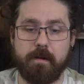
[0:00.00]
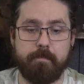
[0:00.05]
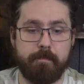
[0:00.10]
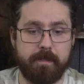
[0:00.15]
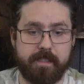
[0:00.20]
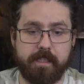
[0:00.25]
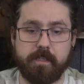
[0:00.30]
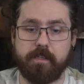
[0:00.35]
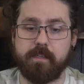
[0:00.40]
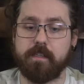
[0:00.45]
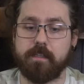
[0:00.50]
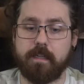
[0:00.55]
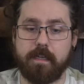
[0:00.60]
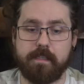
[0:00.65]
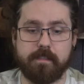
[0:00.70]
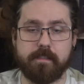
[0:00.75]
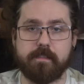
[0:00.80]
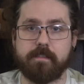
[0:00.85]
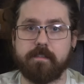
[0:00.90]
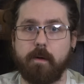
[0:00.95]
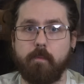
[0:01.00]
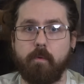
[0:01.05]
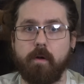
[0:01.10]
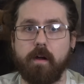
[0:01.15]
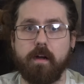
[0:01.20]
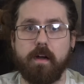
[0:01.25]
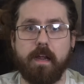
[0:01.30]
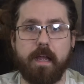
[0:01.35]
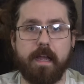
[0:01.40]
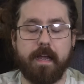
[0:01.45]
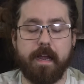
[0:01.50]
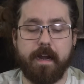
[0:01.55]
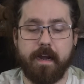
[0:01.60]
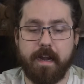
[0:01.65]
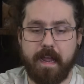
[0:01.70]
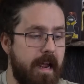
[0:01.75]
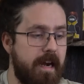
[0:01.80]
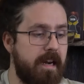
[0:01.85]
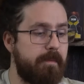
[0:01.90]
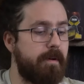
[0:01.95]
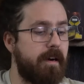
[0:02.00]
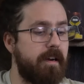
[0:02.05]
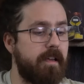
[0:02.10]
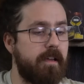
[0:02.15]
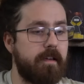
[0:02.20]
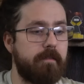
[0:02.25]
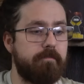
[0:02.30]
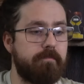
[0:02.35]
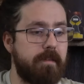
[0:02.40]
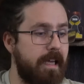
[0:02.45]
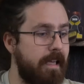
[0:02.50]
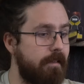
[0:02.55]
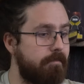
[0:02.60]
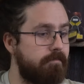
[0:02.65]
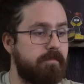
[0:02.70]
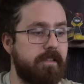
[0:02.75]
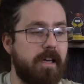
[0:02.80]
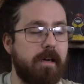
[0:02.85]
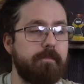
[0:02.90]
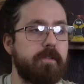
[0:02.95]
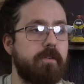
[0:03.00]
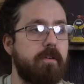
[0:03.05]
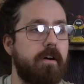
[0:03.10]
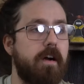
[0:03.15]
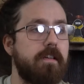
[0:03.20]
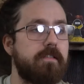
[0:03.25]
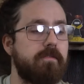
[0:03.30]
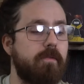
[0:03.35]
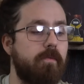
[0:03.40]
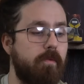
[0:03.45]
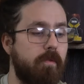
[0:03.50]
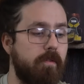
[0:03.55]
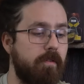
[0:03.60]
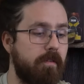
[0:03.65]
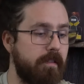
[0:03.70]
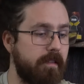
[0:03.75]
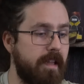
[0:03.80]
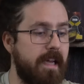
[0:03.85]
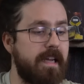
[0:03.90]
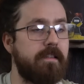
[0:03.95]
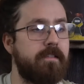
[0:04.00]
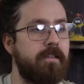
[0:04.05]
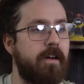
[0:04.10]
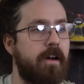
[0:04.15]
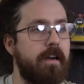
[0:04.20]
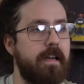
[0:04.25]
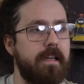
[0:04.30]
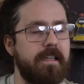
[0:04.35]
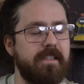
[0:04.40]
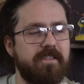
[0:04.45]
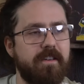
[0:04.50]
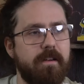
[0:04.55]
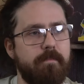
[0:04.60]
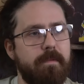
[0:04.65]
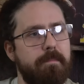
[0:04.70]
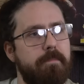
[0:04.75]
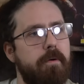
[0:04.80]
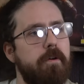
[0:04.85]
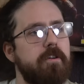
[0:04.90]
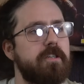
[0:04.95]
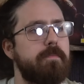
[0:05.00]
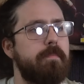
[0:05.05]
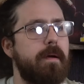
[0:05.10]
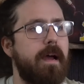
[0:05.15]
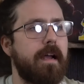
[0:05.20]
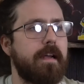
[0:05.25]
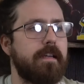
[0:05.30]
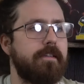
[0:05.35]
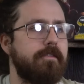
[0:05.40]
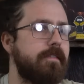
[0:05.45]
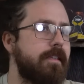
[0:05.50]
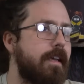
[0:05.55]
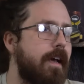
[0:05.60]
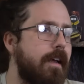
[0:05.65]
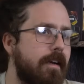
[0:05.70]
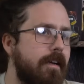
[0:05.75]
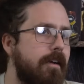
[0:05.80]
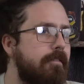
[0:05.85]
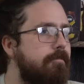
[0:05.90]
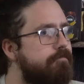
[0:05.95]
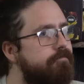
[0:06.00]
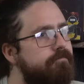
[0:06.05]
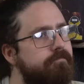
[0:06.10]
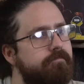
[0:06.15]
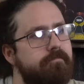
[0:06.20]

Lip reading: It materializes somewhere, and anybody it comes across or lands on is going to be pushed back and just kind of